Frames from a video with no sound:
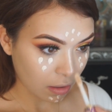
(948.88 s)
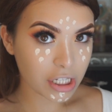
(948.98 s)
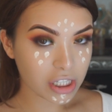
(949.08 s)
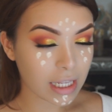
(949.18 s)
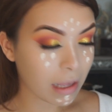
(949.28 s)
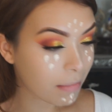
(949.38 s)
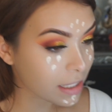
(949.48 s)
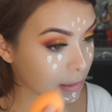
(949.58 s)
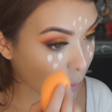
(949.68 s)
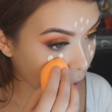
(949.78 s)
And just taking
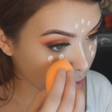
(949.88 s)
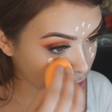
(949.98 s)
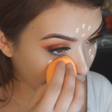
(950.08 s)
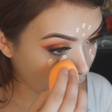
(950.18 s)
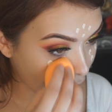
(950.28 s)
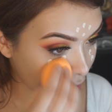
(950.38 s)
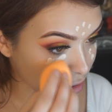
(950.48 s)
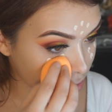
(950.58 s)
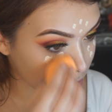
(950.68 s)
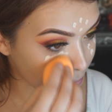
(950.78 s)
my sponge
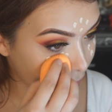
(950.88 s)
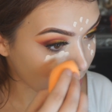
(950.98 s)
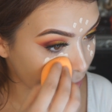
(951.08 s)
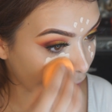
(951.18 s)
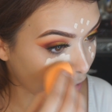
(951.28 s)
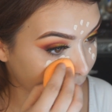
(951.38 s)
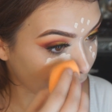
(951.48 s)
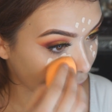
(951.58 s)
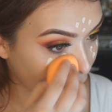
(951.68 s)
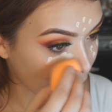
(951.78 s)
and just blending
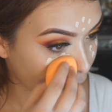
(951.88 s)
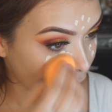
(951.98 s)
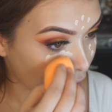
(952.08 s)
everything.